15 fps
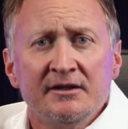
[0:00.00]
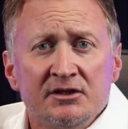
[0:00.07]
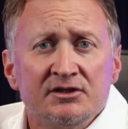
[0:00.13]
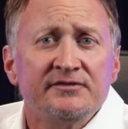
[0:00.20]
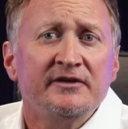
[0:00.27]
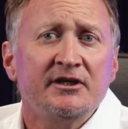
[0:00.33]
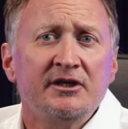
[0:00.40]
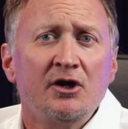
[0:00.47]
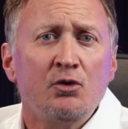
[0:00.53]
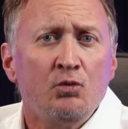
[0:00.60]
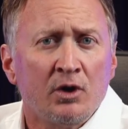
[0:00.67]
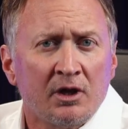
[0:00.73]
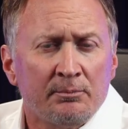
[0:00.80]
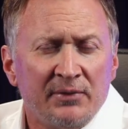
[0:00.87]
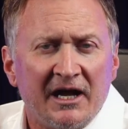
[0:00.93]
this video,
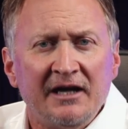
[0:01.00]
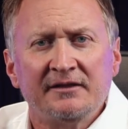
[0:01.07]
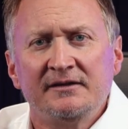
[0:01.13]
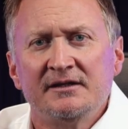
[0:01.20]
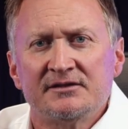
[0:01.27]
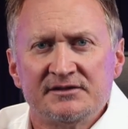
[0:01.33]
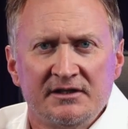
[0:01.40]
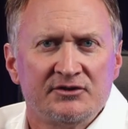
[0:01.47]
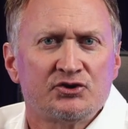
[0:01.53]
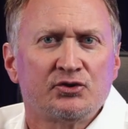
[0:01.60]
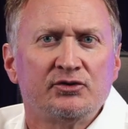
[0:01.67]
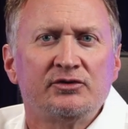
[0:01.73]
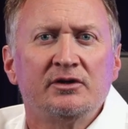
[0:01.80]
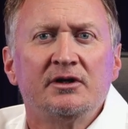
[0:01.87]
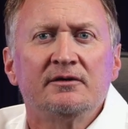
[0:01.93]
we'll unpack the
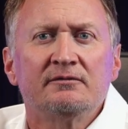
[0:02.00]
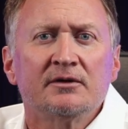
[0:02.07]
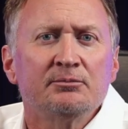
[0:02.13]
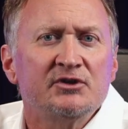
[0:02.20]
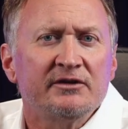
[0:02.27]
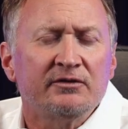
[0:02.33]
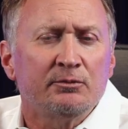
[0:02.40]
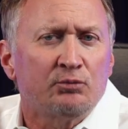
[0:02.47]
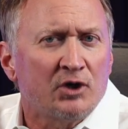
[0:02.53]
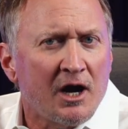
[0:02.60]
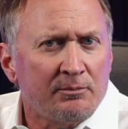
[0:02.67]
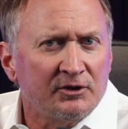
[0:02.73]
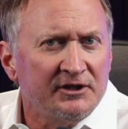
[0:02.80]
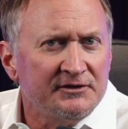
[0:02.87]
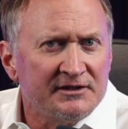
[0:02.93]
essentials, from different
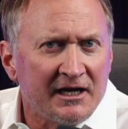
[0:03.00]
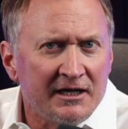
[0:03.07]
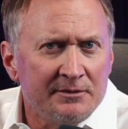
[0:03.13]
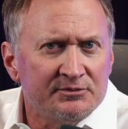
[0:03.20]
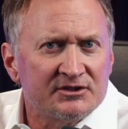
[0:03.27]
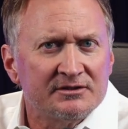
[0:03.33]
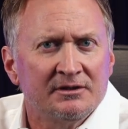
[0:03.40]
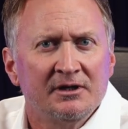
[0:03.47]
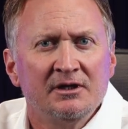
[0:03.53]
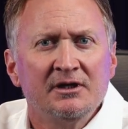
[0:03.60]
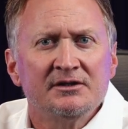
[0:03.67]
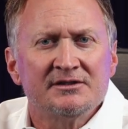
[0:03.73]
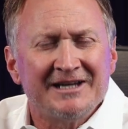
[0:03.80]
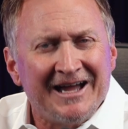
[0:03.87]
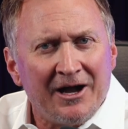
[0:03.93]
property types
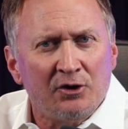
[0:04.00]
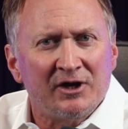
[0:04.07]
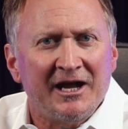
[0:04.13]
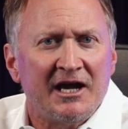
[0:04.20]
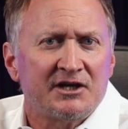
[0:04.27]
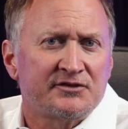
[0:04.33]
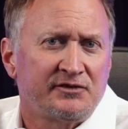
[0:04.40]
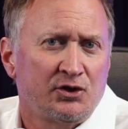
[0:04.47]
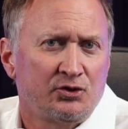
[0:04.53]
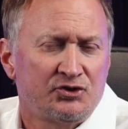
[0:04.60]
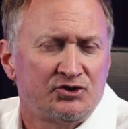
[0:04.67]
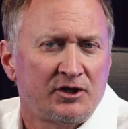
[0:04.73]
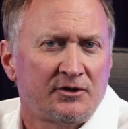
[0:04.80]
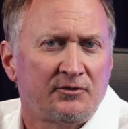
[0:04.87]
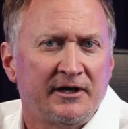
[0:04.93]
to how cash flow is
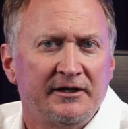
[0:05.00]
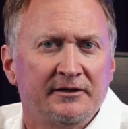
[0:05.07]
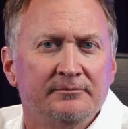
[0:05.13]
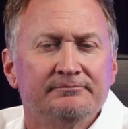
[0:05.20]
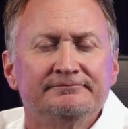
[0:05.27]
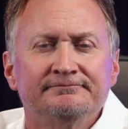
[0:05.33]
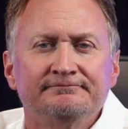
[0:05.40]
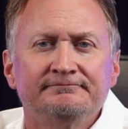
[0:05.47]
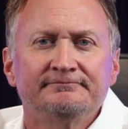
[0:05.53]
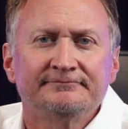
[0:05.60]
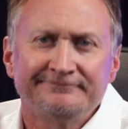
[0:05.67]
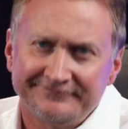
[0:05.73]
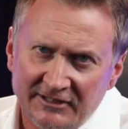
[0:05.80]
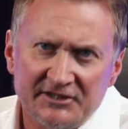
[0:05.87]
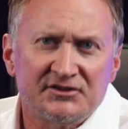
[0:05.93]
generated.
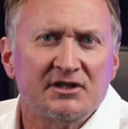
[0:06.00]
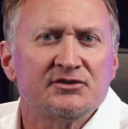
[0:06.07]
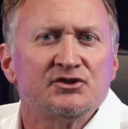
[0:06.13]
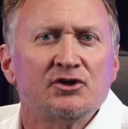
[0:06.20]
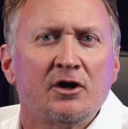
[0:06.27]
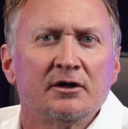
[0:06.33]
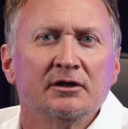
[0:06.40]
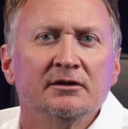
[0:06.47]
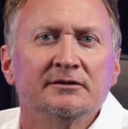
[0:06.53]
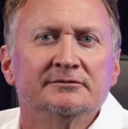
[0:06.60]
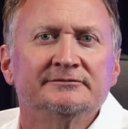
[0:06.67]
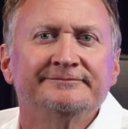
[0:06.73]
Let's get started.